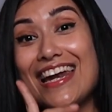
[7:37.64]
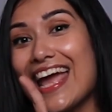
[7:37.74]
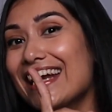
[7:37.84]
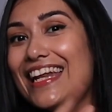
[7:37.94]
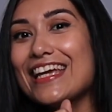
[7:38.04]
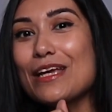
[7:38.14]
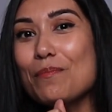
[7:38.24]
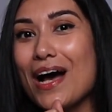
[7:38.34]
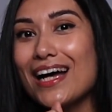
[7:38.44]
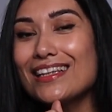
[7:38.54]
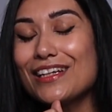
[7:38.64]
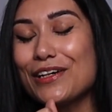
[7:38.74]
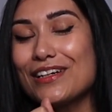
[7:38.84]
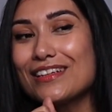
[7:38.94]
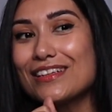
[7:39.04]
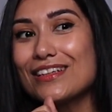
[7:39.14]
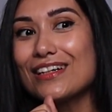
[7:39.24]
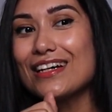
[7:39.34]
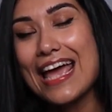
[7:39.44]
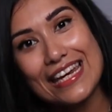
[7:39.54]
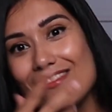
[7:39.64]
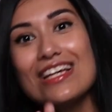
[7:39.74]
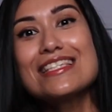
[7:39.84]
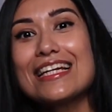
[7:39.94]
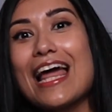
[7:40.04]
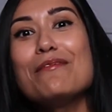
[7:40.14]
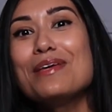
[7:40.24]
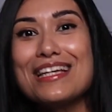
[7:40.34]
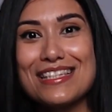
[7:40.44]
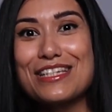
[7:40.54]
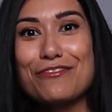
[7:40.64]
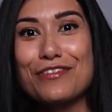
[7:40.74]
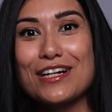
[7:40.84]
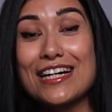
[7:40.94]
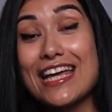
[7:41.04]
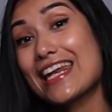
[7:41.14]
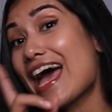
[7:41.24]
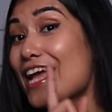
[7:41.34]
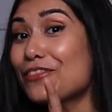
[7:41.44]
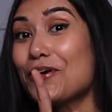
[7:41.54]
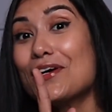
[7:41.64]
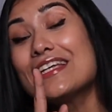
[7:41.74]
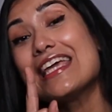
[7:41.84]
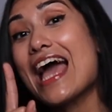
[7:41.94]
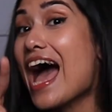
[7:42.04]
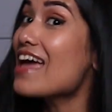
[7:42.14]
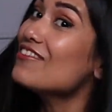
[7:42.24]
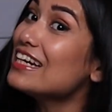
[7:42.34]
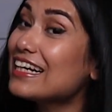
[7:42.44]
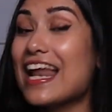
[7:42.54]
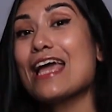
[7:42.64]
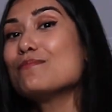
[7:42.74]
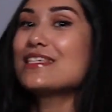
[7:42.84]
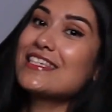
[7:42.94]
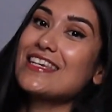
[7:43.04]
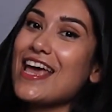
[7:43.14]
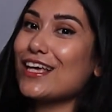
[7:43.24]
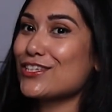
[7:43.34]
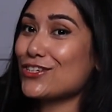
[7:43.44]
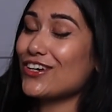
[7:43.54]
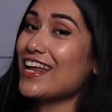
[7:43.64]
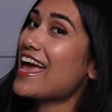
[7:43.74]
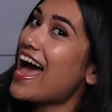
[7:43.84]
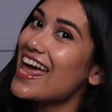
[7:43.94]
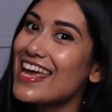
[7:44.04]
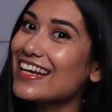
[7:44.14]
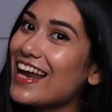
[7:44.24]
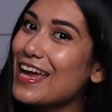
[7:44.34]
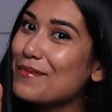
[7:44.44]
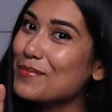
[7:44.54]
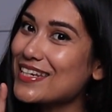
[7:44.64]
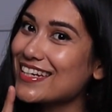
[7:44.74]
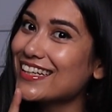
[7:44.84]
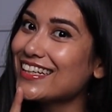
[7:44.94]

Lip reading: leg day ke baad, anyways climbing is difficult and I thought ki I will climb stairs today and I climbed.